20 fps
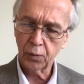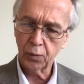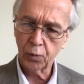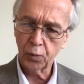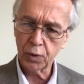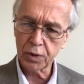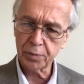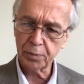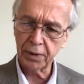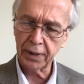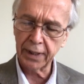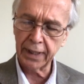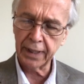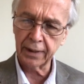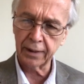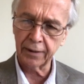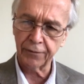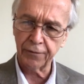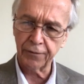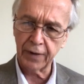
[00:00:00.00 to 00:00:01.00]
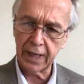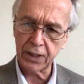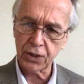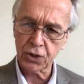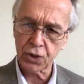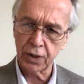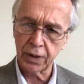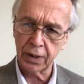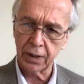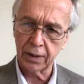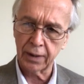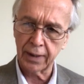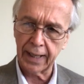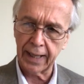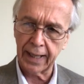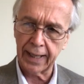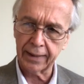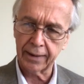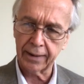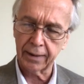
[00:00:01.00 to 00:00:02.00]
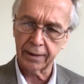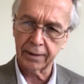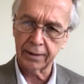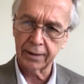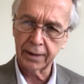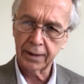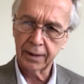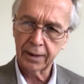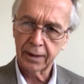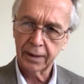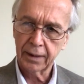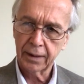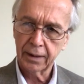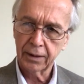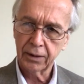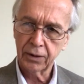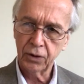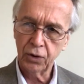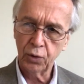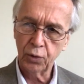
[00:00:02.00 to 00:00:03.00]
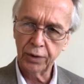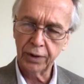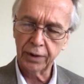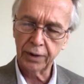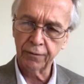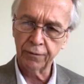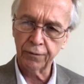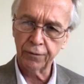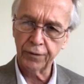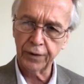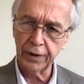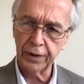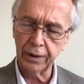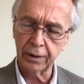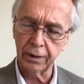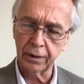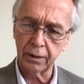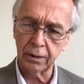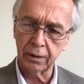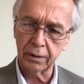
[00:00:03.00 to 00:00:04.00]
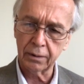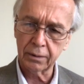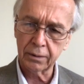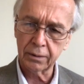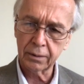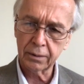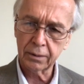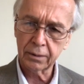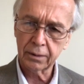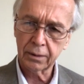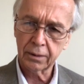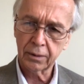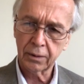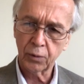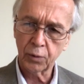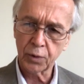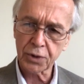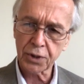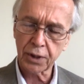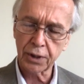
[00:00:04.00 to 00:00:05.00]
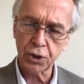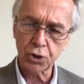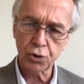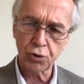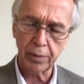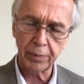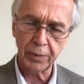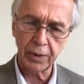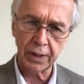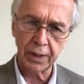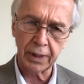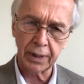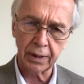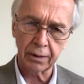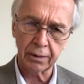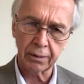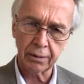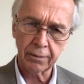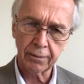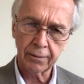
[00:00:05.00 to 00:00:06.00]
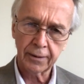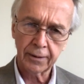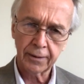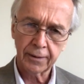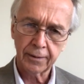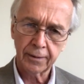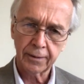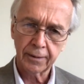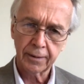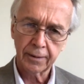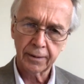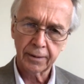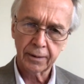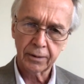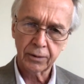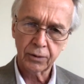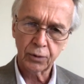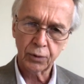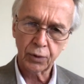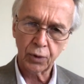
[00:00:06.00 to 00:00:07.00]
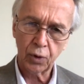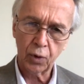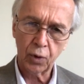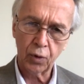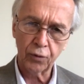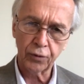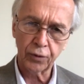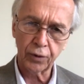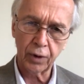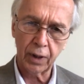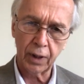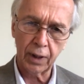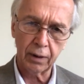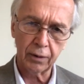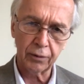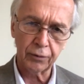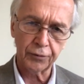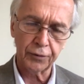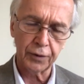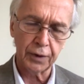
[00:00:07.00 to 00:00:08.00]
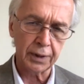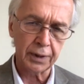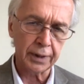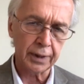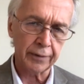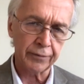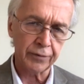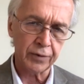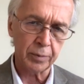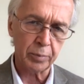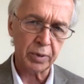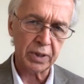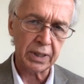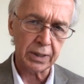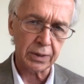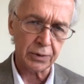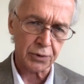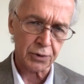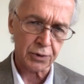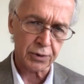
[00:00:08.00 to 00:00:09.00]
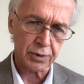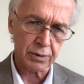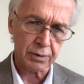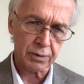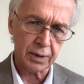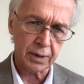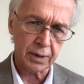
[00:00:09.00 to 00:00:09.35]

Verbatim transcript: was playing in a fashion that you didn't feel was contributing to the overall feeling of the piece?